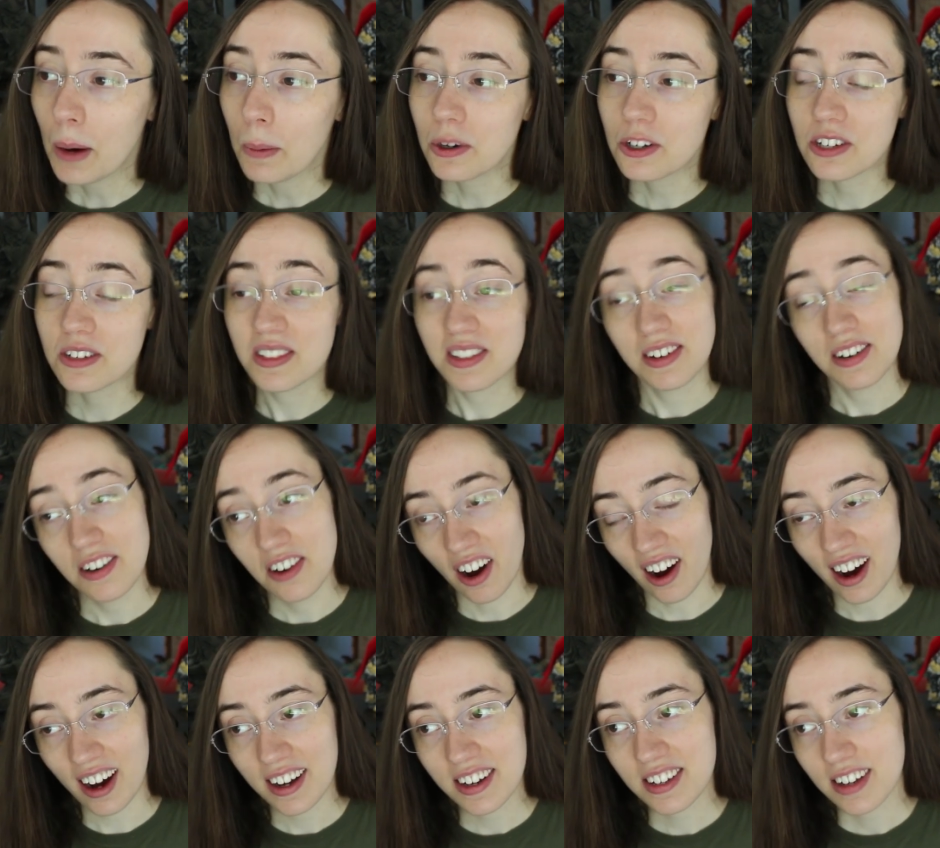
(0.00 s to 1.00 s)
which is
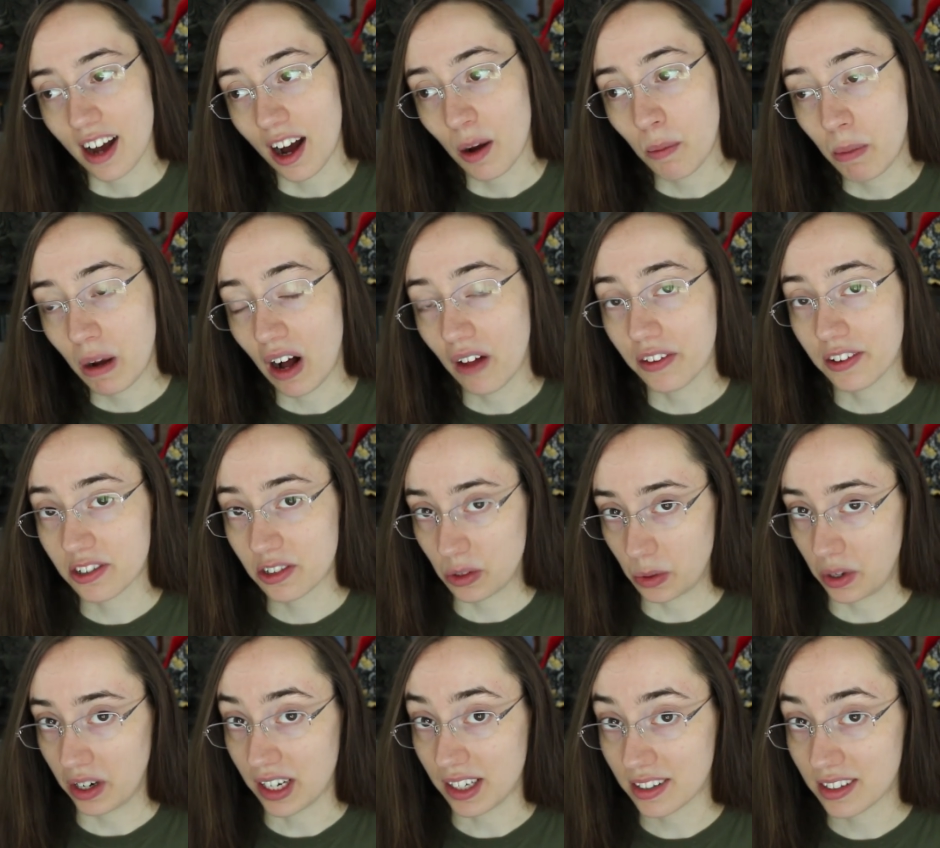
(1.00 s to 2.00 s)
not about the
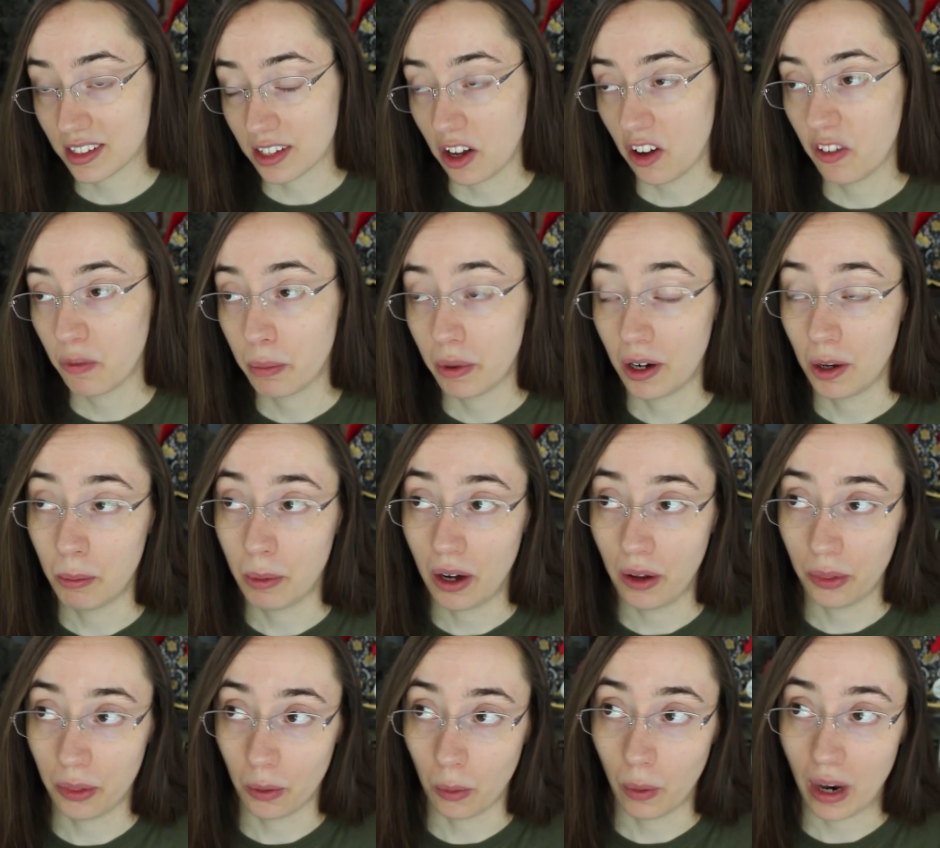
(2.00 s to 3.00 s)
story itself, but
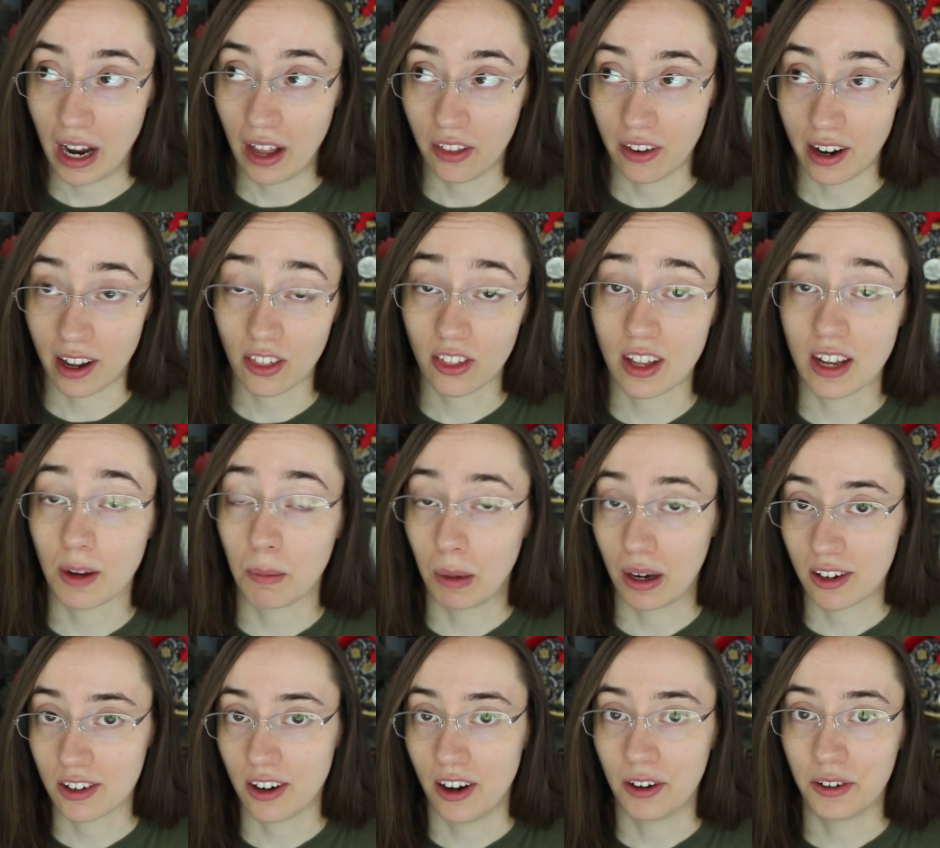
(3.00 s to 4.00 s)
about the way that I think
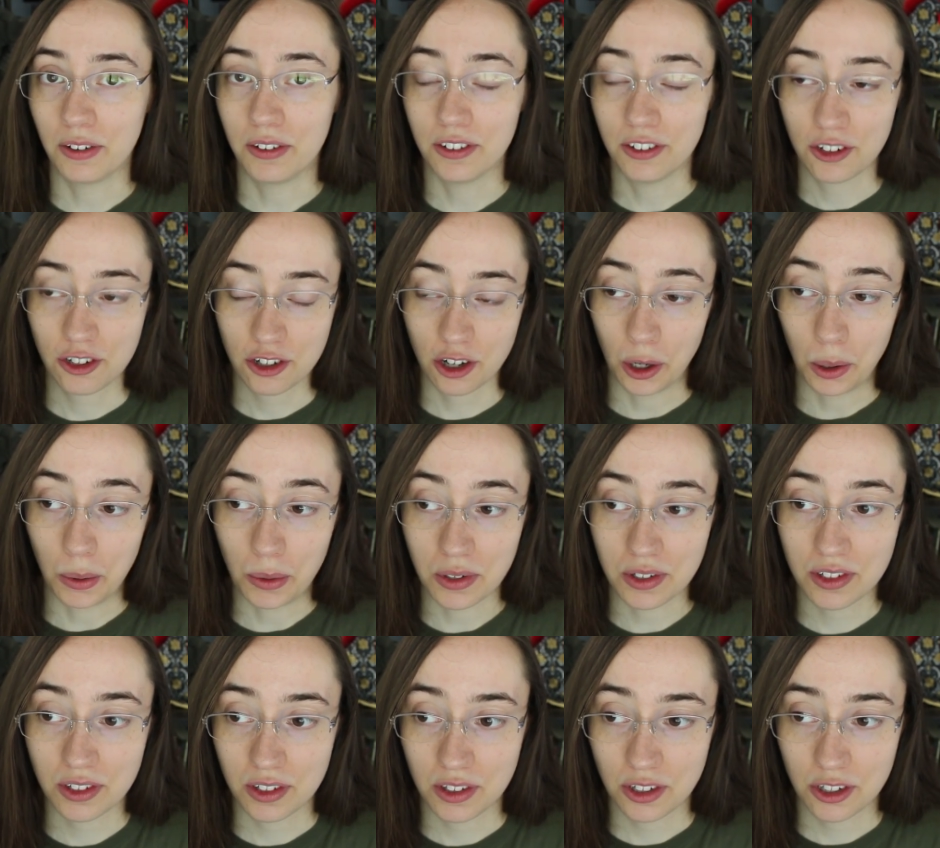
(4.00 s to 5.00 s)
McDonald
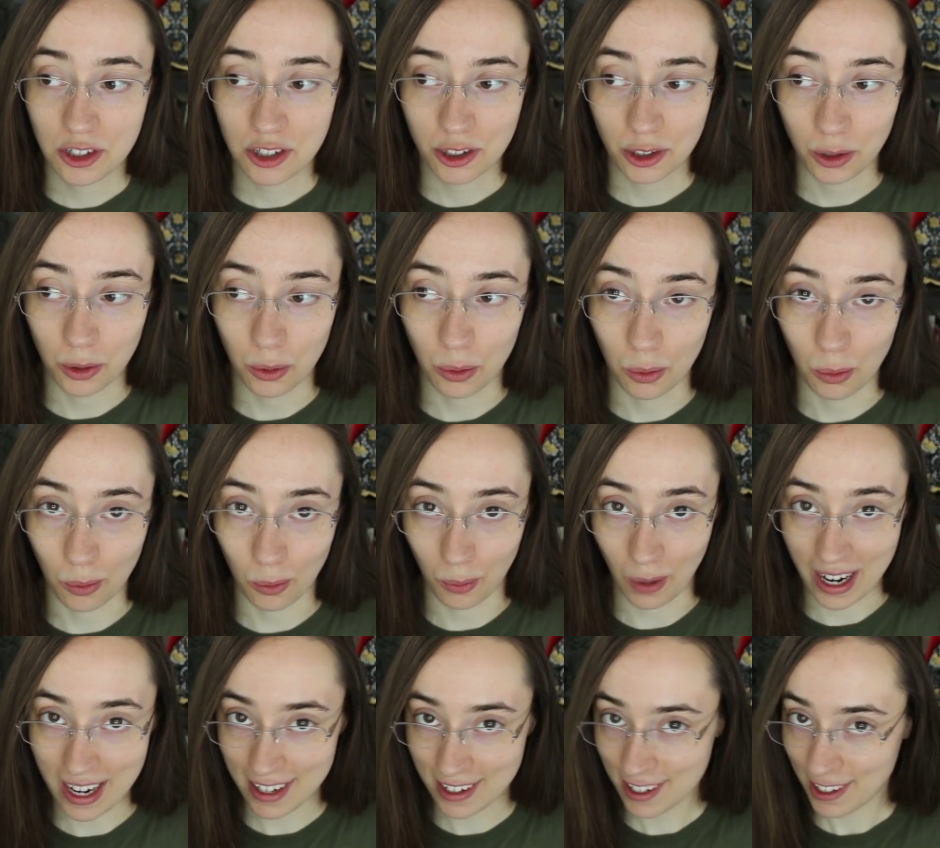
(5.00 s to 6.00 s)
chose to
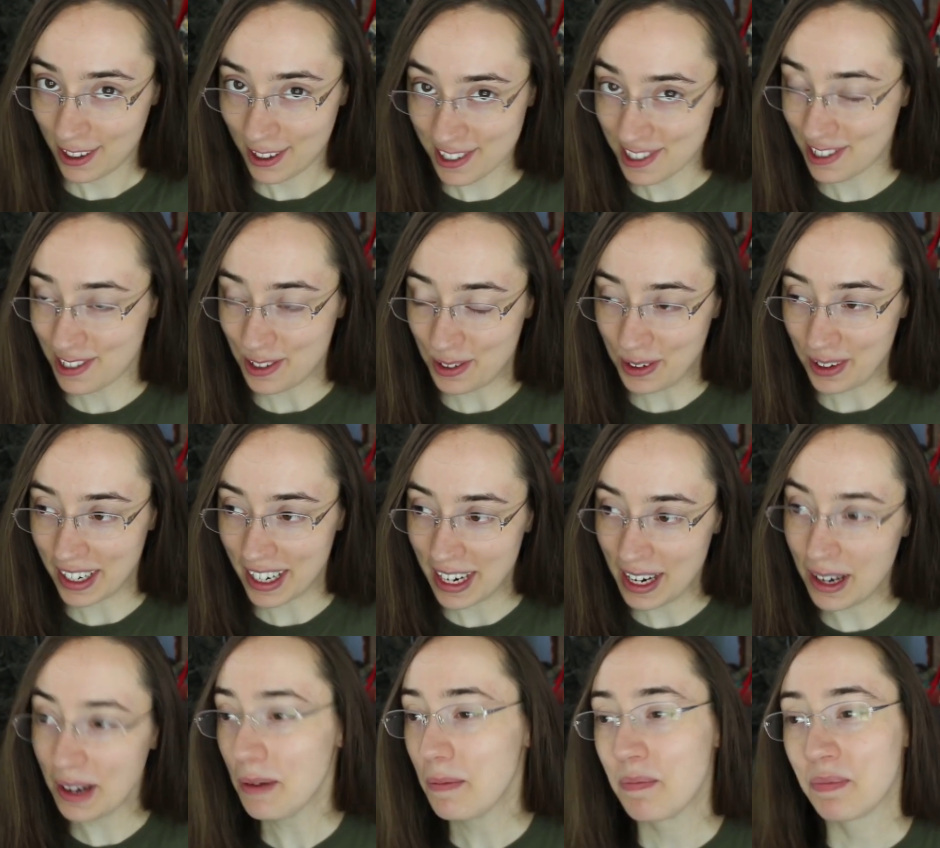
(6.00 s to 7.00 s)
write the
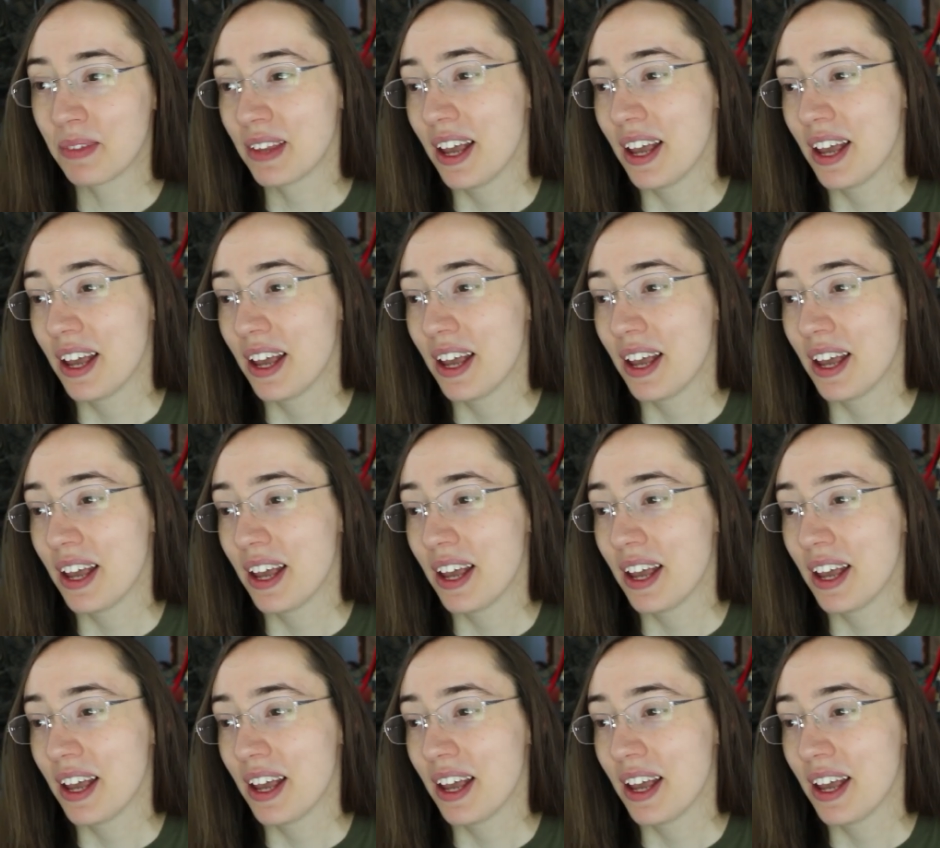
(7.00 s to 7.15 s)
story.